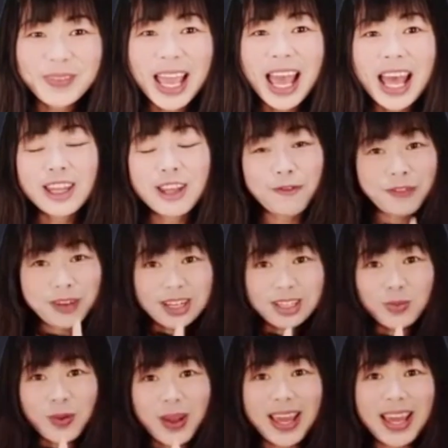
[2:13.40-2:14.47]
The first
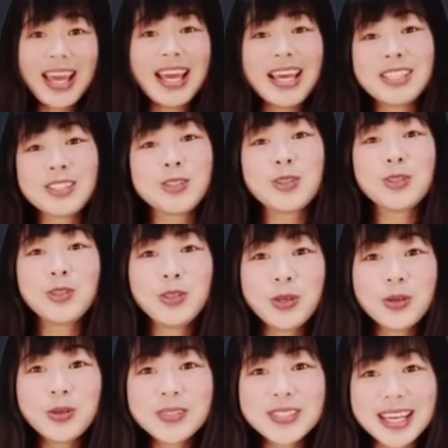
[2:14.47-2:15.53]
way is to
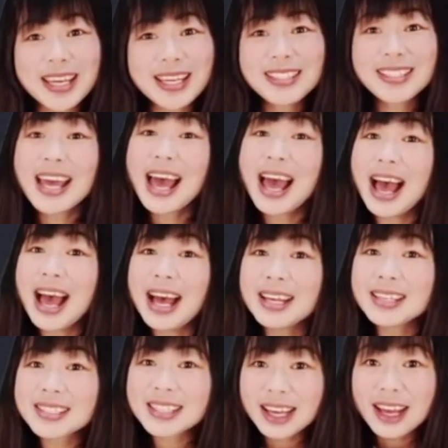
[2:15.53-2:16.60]
use it as
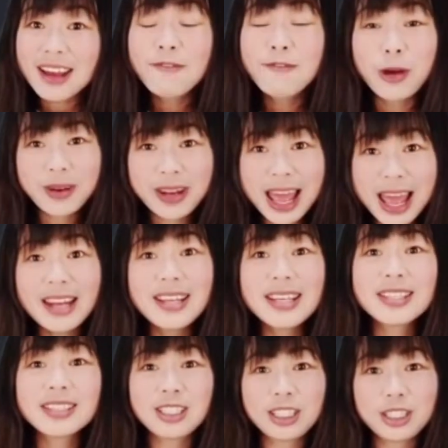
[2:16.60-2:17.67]
a phonetic
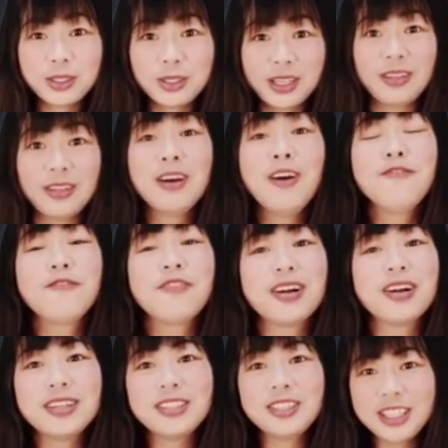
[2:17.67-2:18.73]
tool for
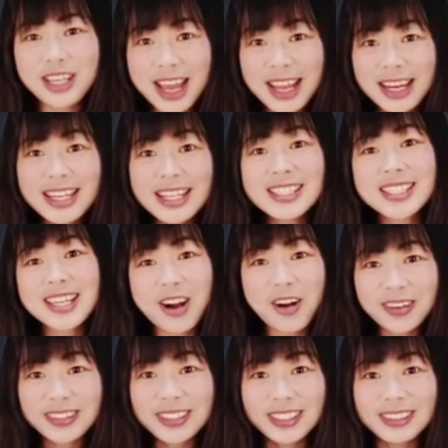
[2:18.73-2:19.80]
Chinese
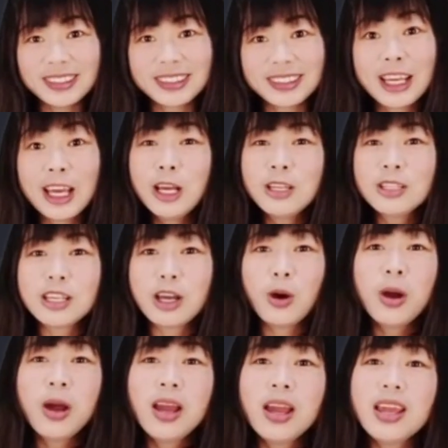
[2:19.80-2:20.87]
characters. So
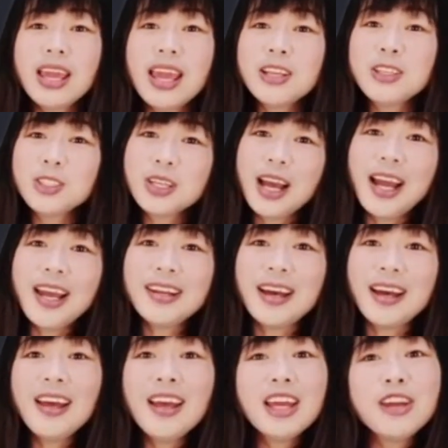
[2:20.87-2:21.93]
in China,
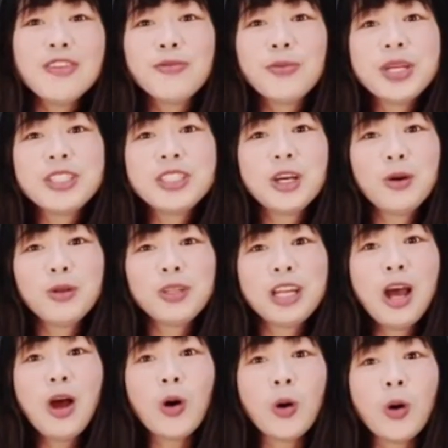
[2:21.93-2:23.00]
if we don't
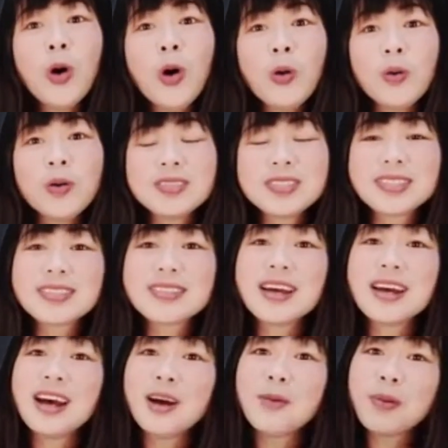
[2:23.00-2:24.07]
know what's
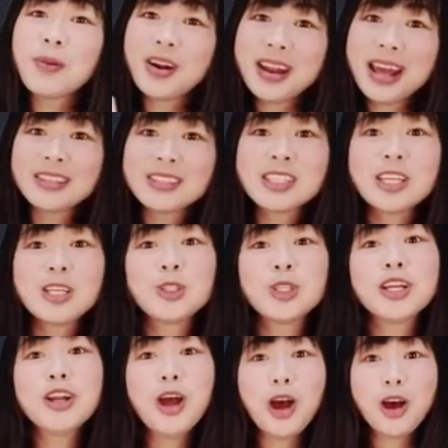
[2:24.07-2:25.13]
the pronunciation
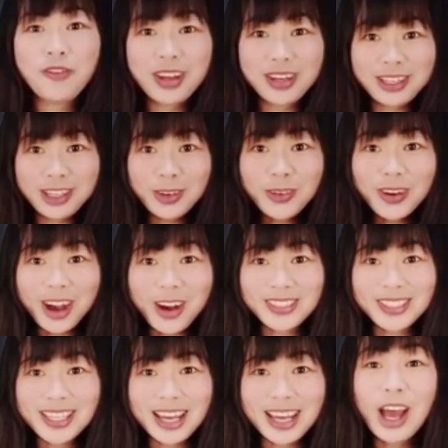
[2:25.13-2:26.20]
of a new
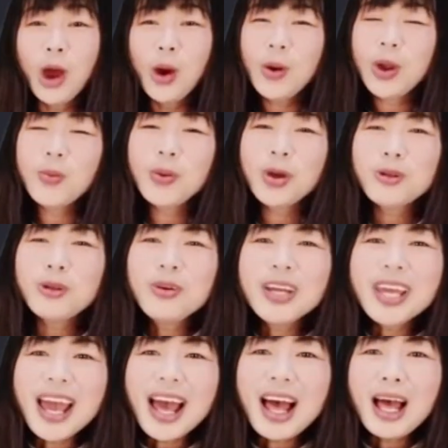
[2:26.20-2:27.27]
character, we will look it
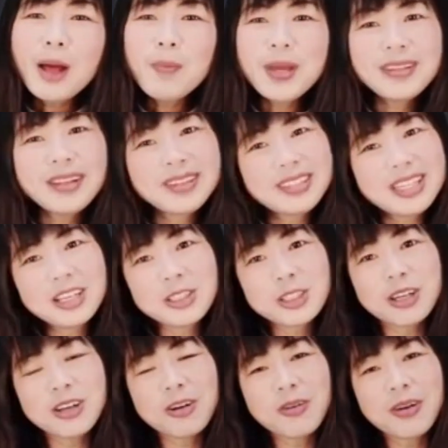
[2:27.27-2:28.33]
up in the
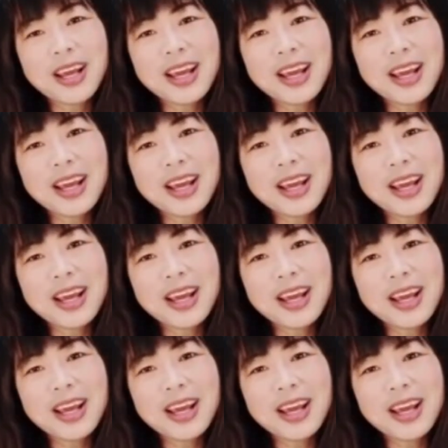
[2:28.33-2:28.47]
dictionary